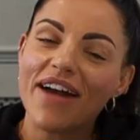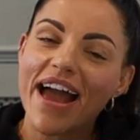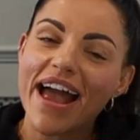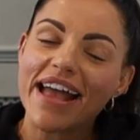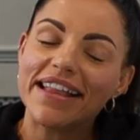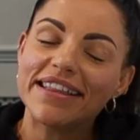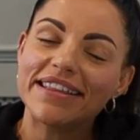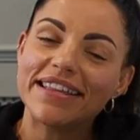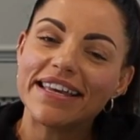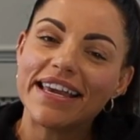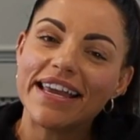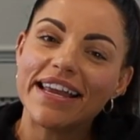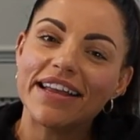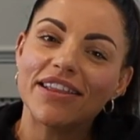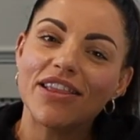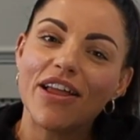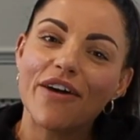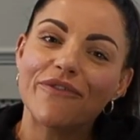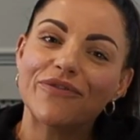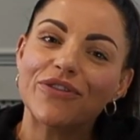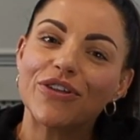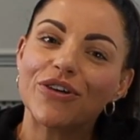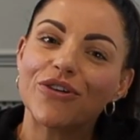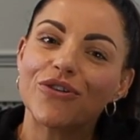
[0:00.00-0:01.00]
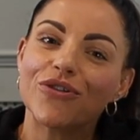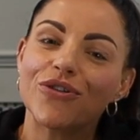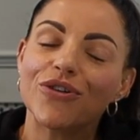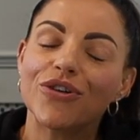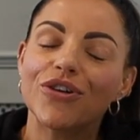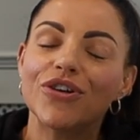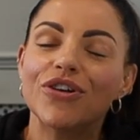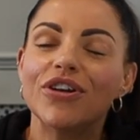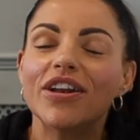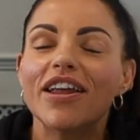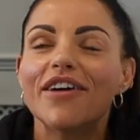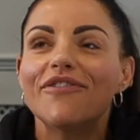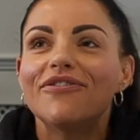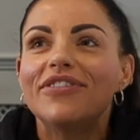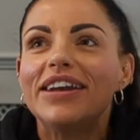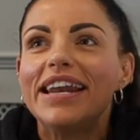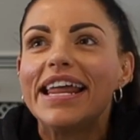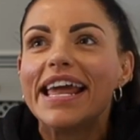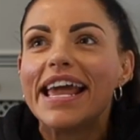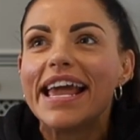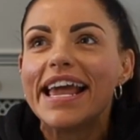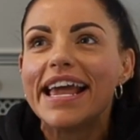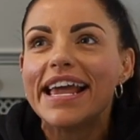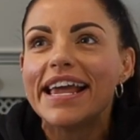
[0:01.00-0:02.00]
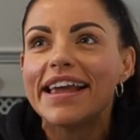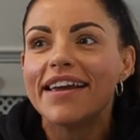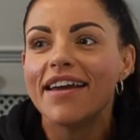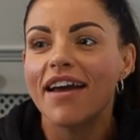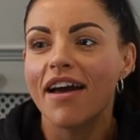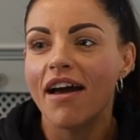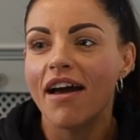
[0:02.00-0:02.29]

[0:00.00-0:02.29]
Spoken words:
Andy, love the crew, love Lee.